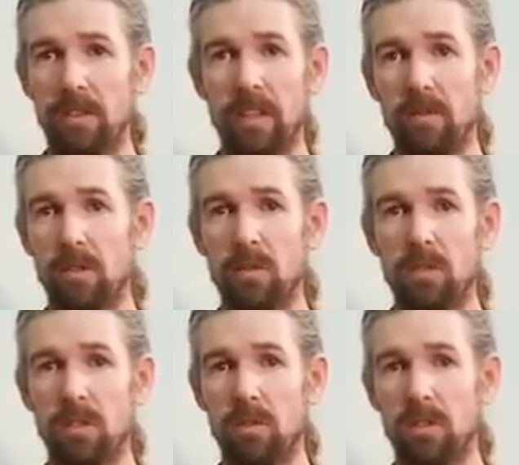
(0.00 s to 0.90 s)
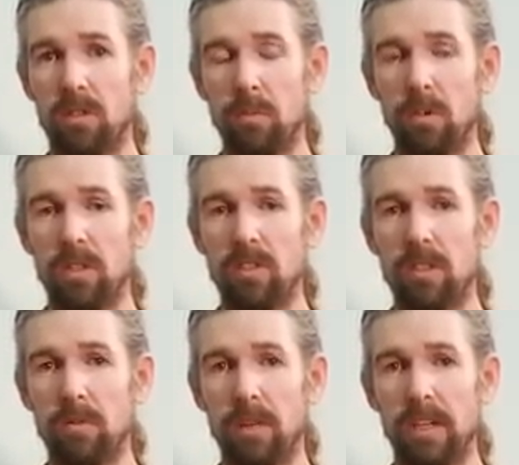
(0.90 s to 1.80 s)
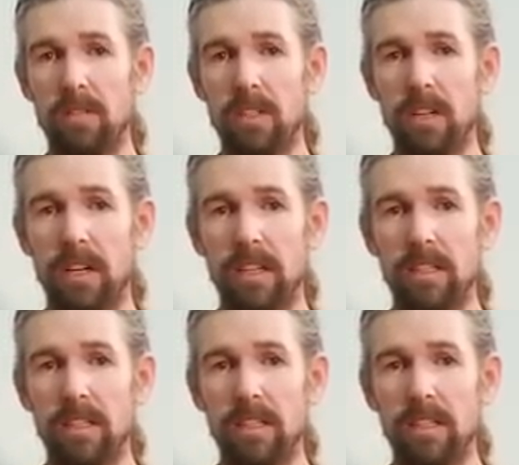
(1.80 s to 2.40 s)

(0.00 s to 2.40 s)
I have 2 children, 2 boys that are 5 and 9,